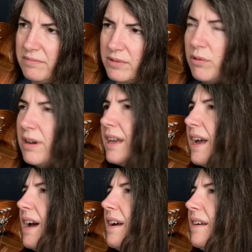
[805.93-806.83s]
trois
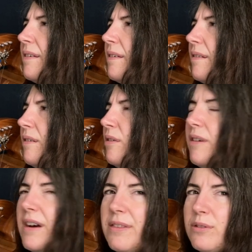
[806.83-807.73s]
quarts or oh,
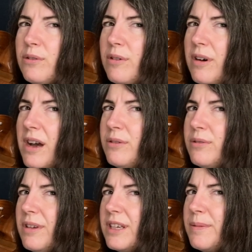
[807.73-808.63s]
i don't know how
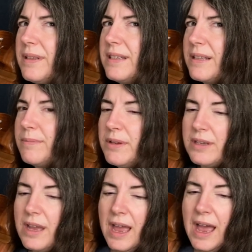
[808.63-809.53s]
to explain that but
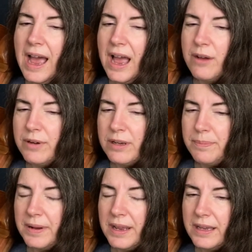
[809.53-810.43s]
i will
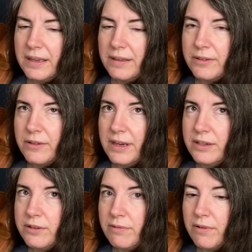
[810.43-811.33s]
play the
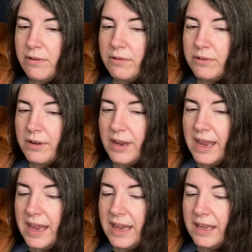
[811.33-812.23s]
intro the
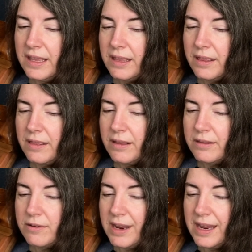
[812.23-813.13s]
a
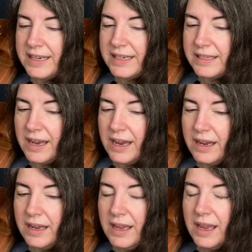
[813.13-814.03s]
the a
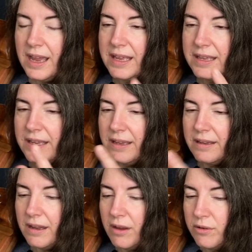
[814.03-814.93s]
star and
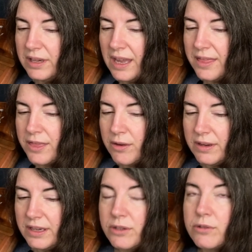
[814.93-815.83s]
again the
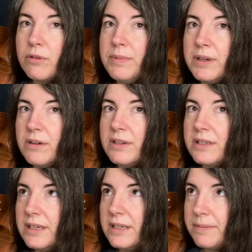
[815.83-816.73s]
intro because
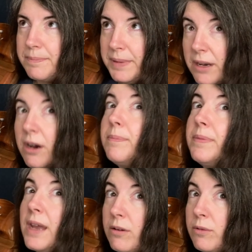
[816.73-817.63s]
it's become
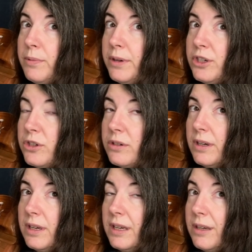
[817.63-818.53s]
now a bridge.
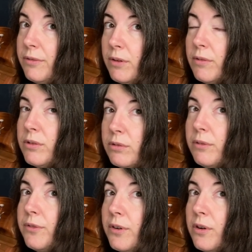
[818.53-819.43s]
If you want to
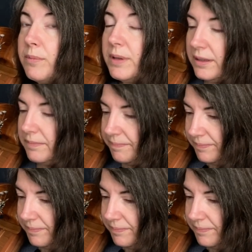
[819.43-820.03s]
follow me,